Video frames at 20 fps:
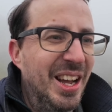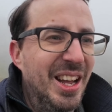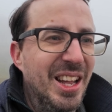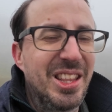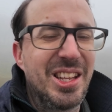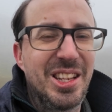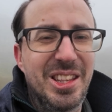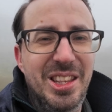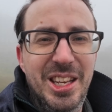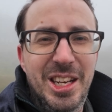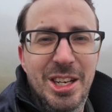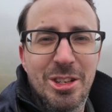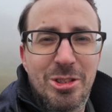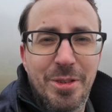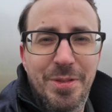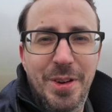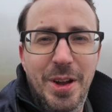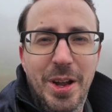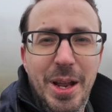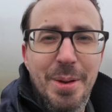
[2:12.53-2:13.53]
think the
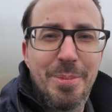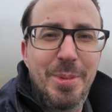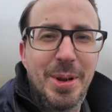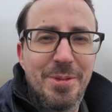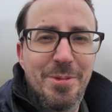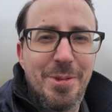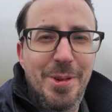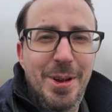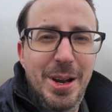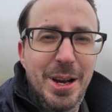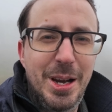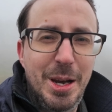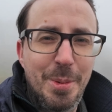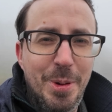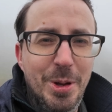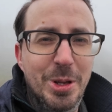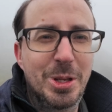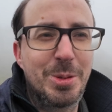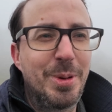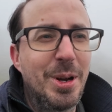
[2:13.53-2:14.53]
introvert in me really
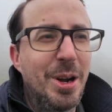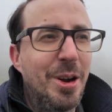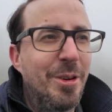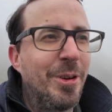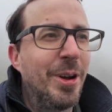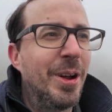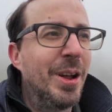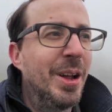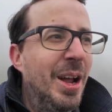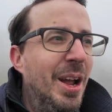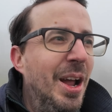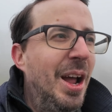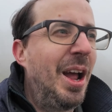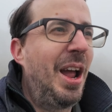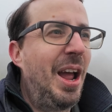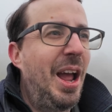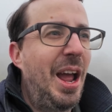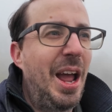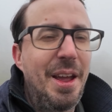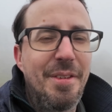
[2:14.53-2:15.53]
puts me off
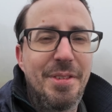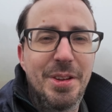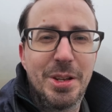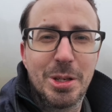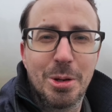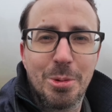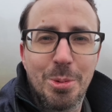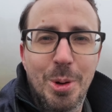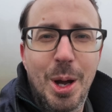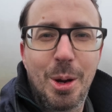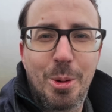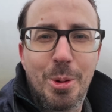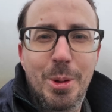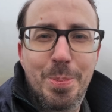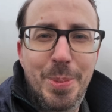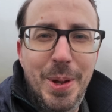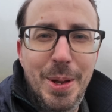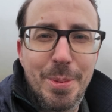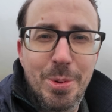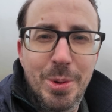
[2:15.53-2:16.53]
having to work with
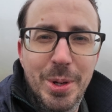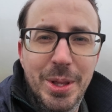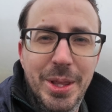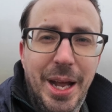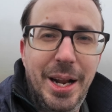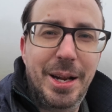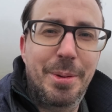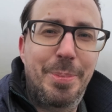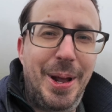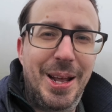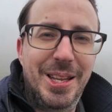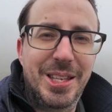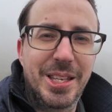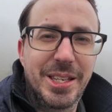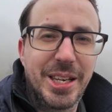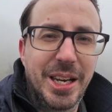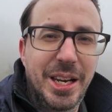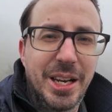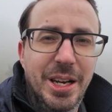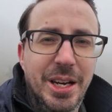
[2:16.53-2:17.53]
people in that
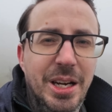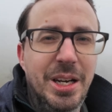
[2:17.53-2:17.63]
capacity.